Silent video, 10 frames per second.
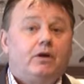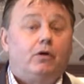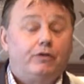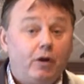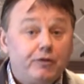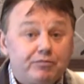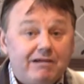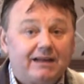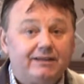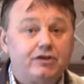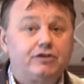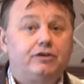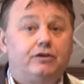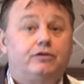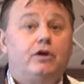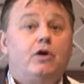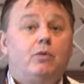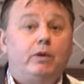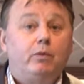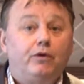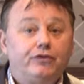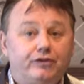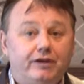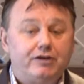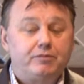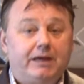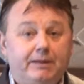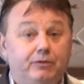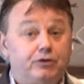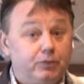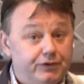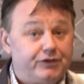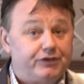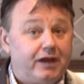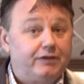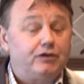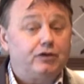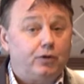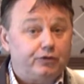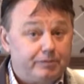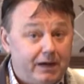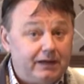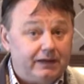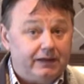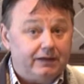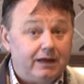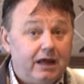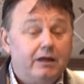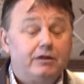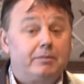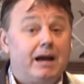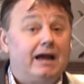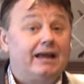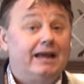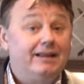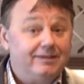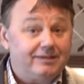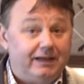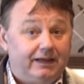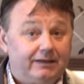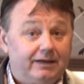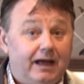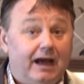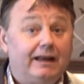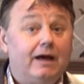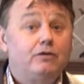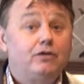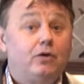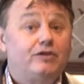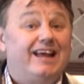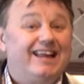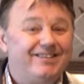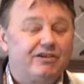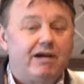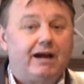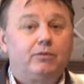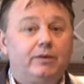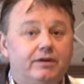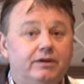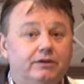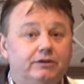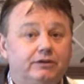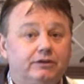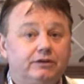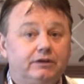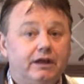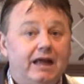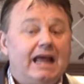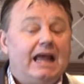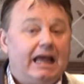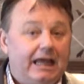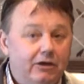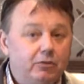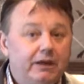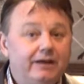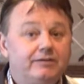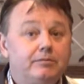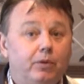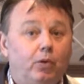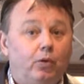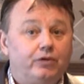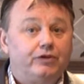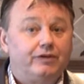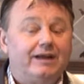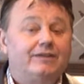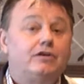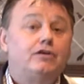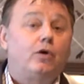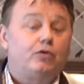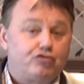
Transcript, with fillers: Although, as practitioners, we want to teach people to understand the dog's mind, the pack instinct, and how dogs interact with us, equally as important is the dog